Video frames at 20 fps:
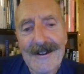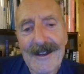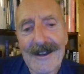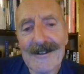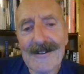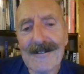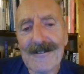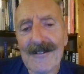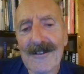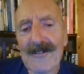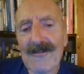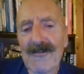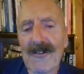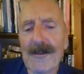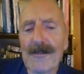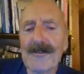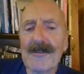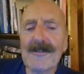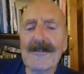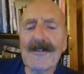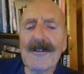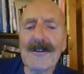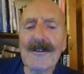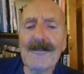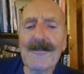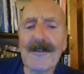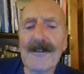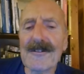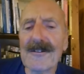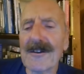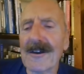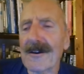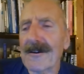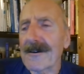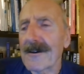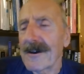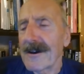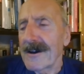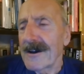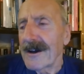In the description to this
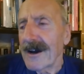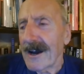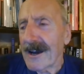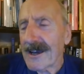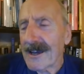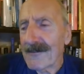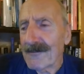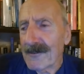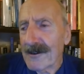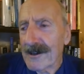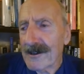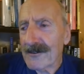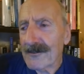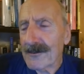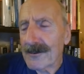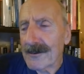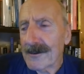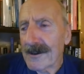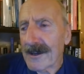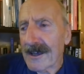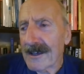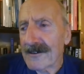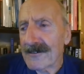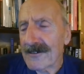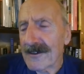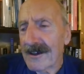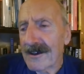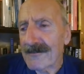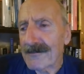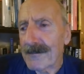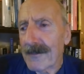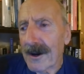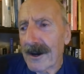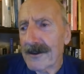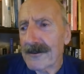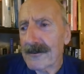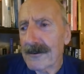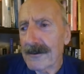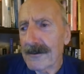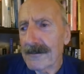video, I give a link to an essay of
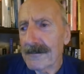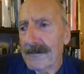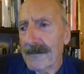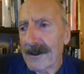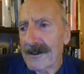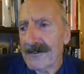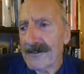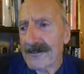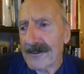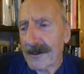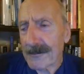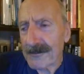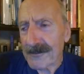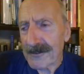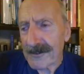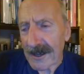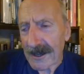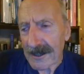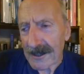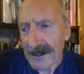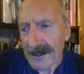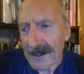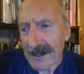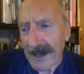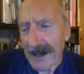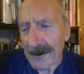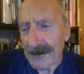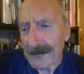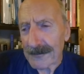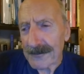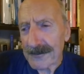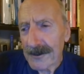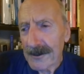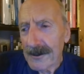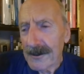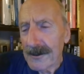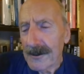mine on my Substack account,